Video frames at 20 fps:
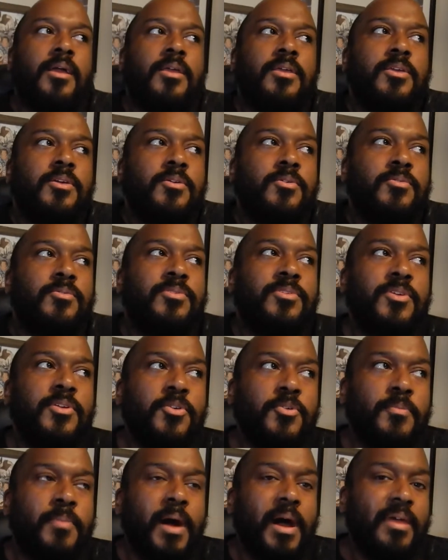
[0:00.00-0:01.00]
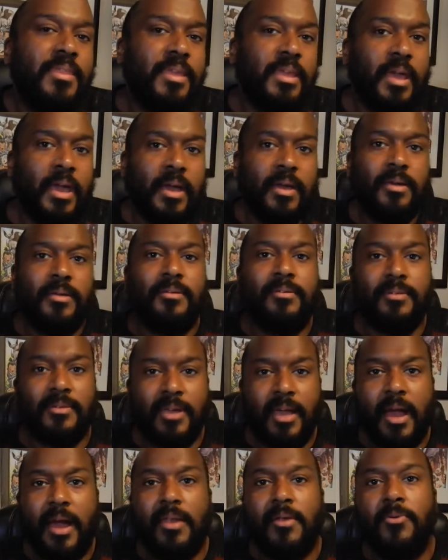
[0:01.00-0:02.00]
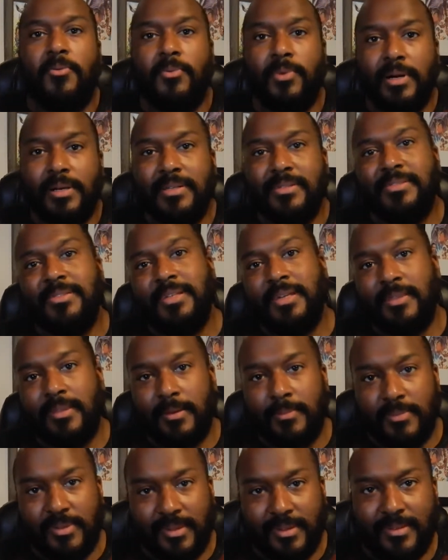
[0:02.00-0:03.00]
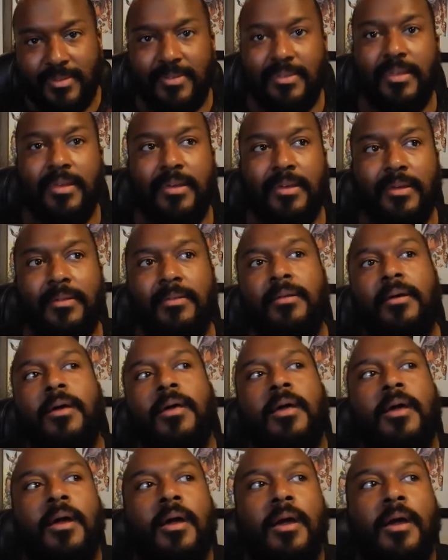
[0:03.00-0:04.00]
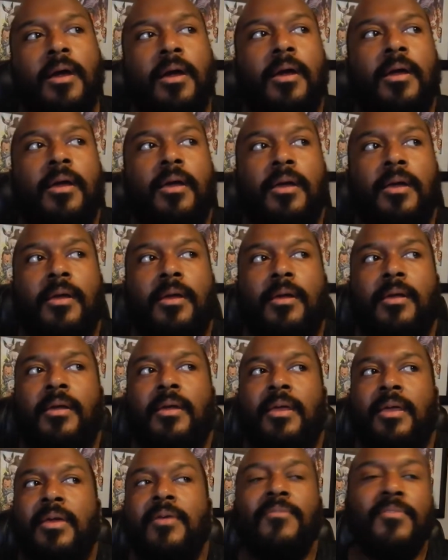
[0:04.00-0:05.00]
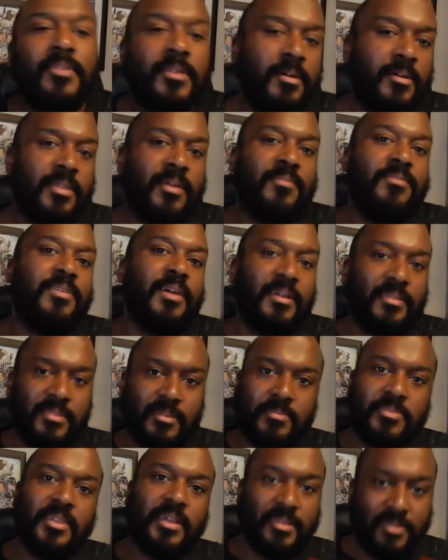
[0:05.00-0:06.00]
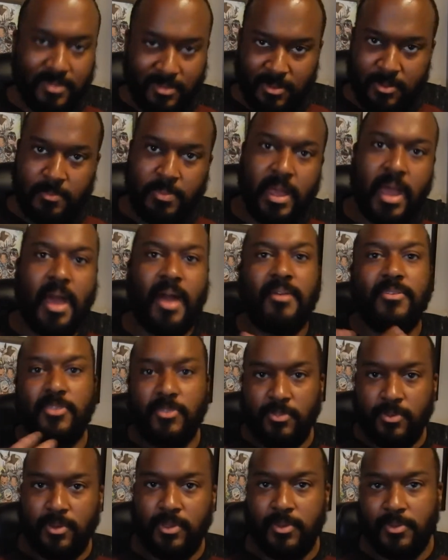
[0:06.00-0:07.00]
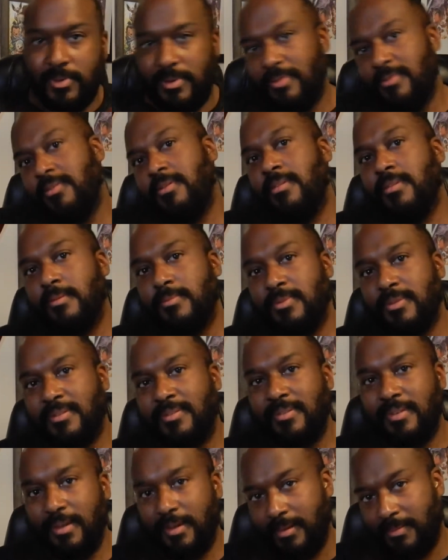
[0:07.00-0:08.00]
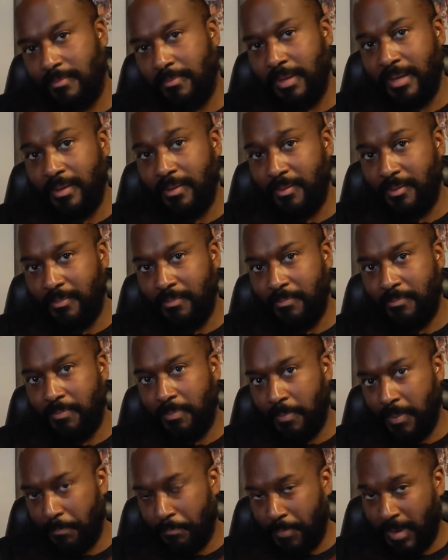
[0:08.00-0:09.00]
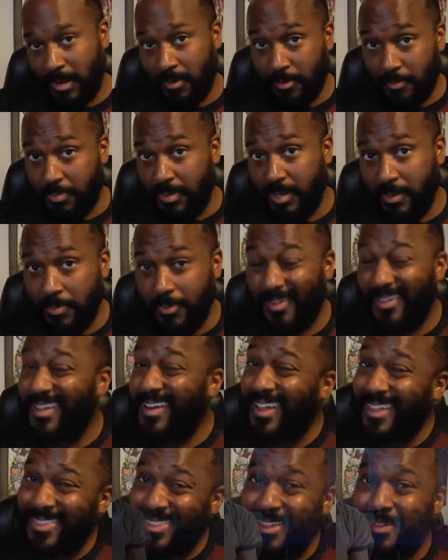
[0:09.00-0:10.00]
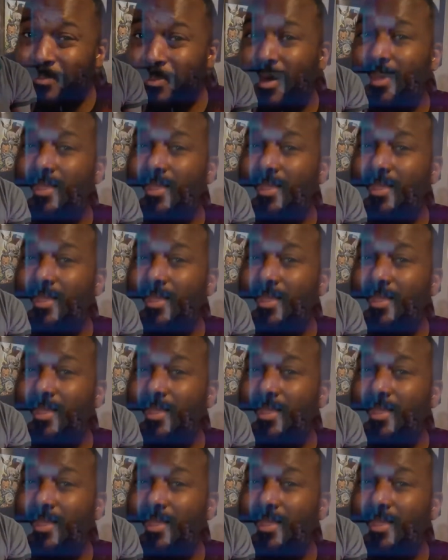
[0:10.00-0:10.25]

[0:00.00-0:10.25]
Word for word: You do by the end kind of want to see them succeed. Even though they've done some things in their past, you really want to see them succeed and be better people. And I think